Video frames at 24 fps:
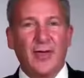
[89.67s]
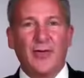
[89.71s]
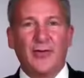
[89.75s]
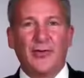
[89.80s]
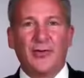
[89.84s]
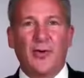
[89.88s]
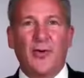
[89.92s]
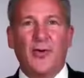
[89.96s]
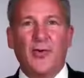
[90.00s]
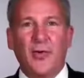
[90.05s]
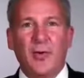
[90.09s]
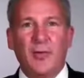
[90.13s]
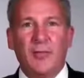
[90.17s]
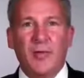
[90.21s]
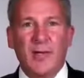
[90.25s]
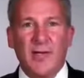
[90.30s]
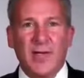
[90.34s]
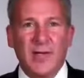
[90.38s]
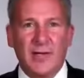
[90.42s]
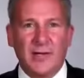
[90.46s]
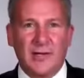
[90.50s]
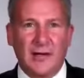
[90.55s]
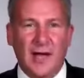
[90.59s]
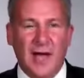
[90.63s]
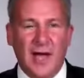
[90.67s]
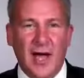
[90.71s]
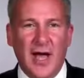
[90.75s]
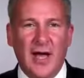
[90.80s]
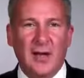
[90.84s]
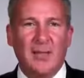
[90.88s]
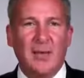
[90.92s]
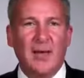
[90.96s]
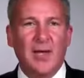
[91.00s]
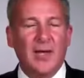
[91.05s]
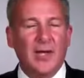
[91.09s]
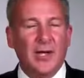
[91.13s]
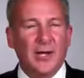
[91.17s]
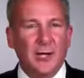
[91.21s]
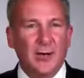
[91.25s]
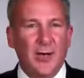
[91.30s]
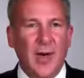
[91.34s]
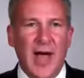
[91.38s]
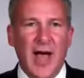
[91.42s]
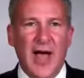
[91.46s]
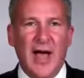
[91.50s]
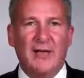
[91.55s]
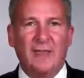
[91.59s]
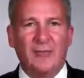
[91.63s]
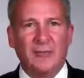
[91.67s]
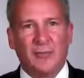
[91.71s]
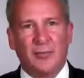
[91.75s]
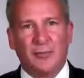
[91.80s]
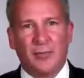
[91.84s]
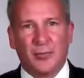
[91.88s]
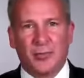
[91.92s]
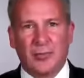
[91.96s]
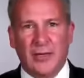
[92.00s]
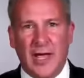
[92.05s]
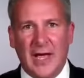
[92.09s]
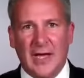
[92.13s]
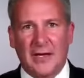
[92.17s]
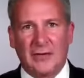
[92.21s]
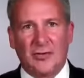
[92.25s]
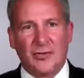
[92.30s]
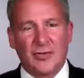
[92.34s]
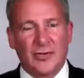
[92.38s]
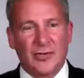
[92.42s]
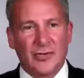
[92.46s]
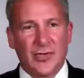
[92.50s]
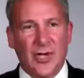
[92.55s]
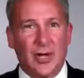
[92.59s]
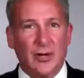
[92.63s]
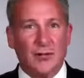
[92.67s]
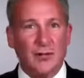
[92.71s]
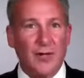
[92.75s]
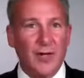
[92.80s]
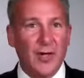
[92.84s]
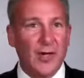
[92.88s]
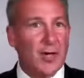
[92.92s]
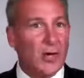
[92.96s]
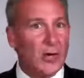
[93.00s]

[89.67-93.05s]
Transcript: So, in the meantime, you have to protect yourself.